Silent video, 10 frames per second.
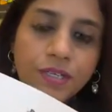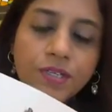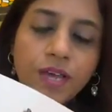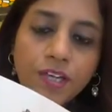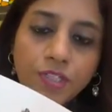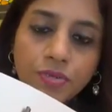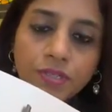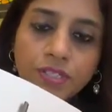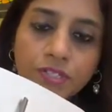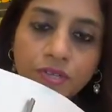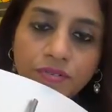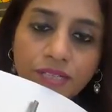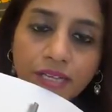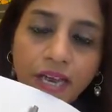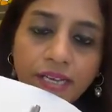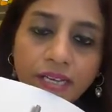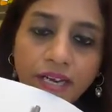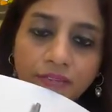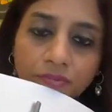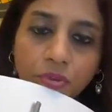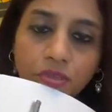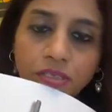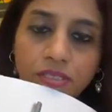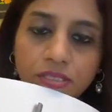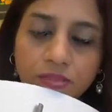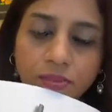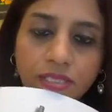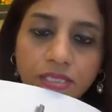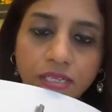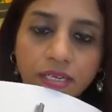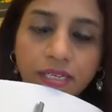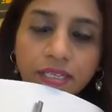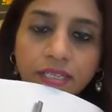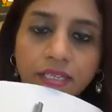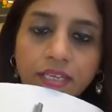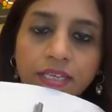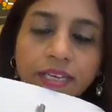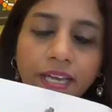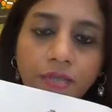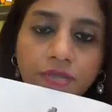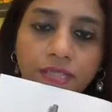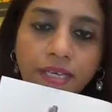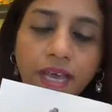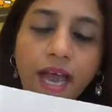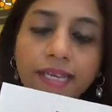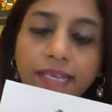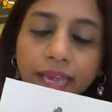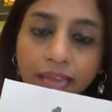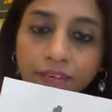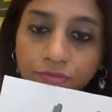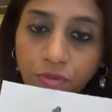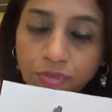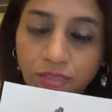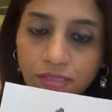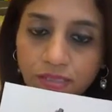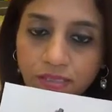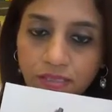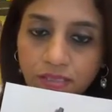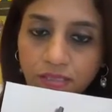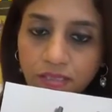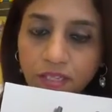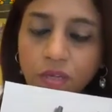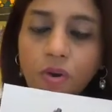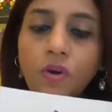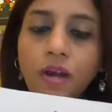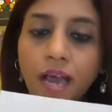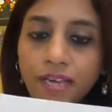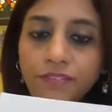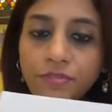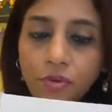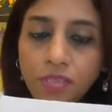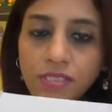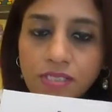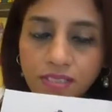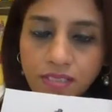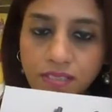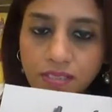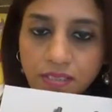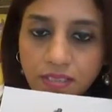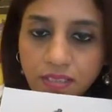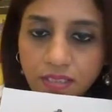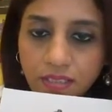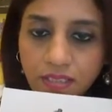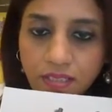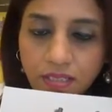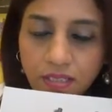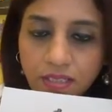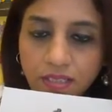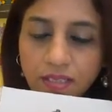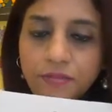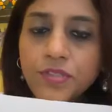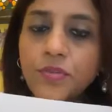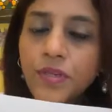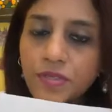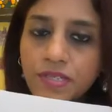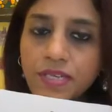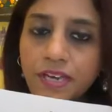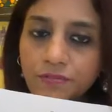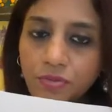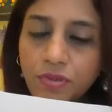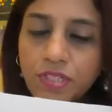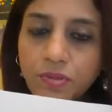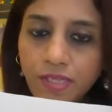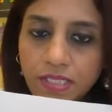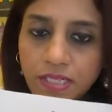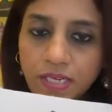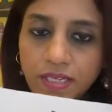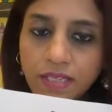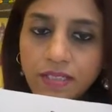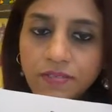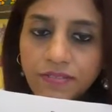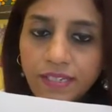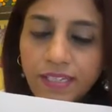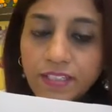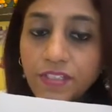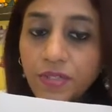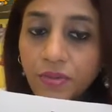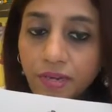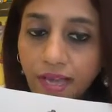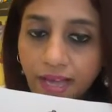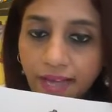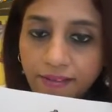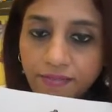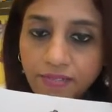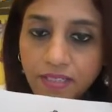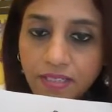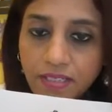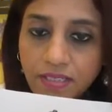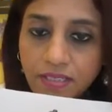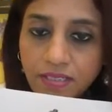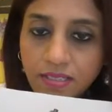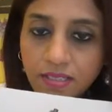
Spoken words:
So Ashwin, instead of saying I can't focus while studying, can you say I can focus or I focus? So when you say I focus while studying, the feeling that you're going to have is,